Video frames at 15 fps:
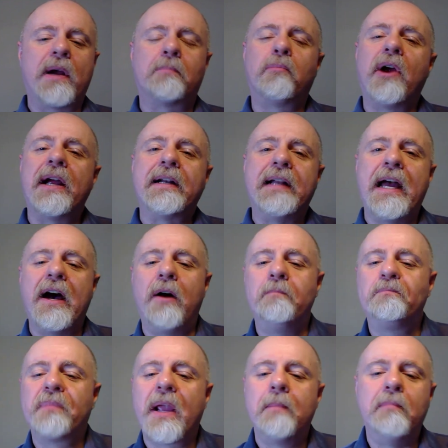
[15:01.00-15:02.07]
break
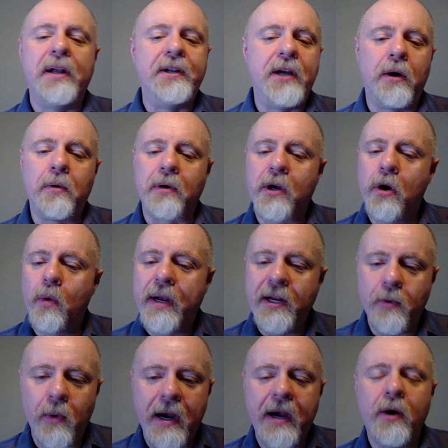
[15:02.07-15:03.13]
now, but don't go
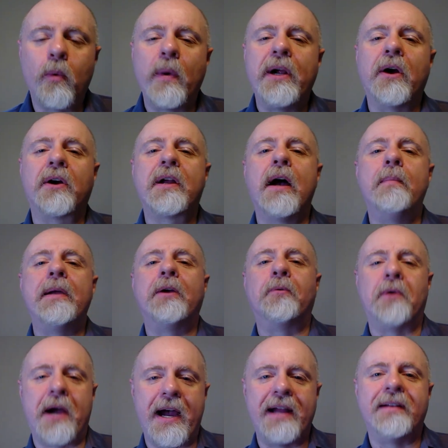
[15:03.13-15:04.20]
anywhere. We are coming
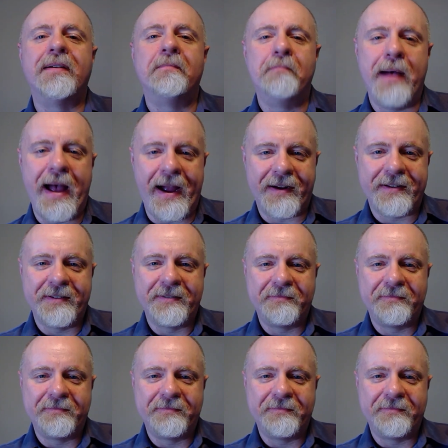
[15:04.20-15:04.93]
right back.